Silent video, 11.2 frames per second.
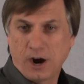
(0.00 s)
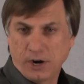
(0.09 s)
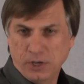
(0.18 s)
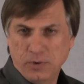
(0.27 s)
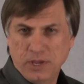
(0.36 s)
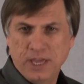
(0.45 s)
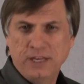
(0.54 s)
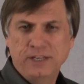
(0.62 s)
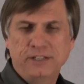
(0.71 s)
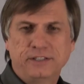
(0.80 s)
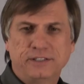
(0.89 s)
are you
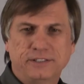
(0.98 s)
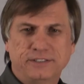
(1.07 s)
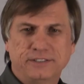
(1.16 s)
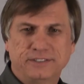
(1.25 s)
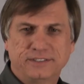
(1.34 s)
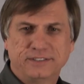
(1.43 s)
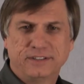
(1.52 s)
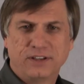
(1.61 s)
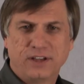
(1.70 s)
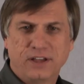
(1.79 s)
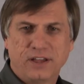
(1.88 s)
in
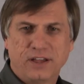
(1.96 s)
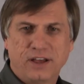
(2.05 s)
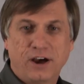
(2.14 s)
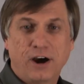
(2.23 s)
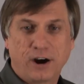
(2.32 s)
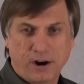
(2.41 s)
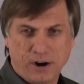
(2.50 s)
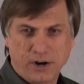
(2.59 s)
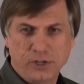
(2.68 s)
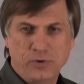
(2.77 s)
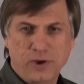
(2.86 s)
or
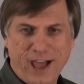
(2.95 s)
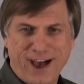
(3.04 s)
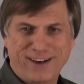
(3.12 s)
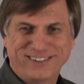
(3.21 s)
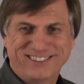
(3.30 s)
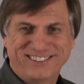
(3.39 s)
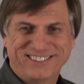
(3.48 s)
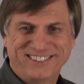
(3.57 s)
are you out?